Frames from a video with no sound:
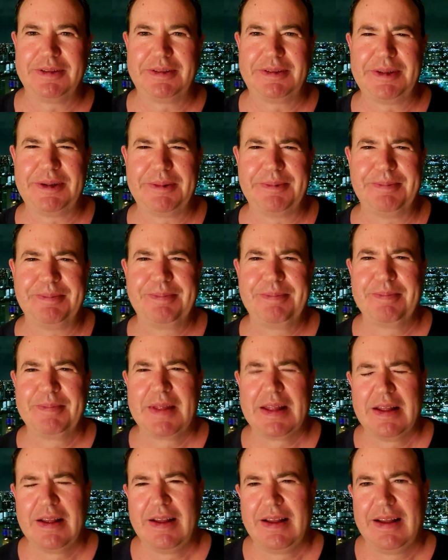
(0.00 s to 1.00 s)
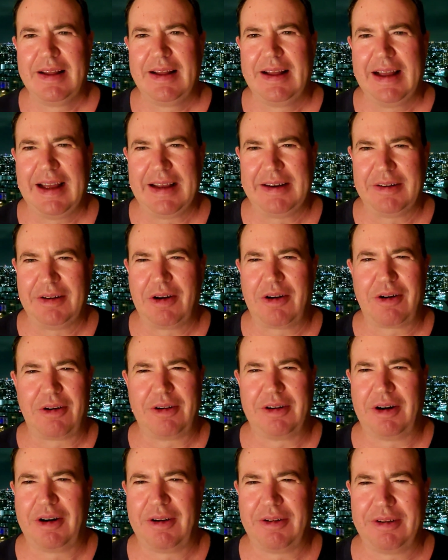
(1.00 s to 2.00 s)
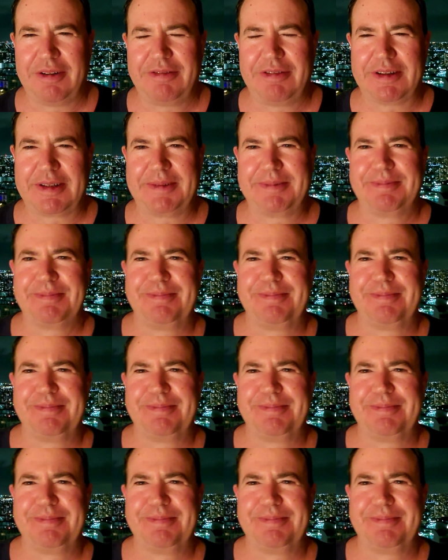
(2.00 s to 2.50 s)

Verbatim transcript: So, and hor horrific.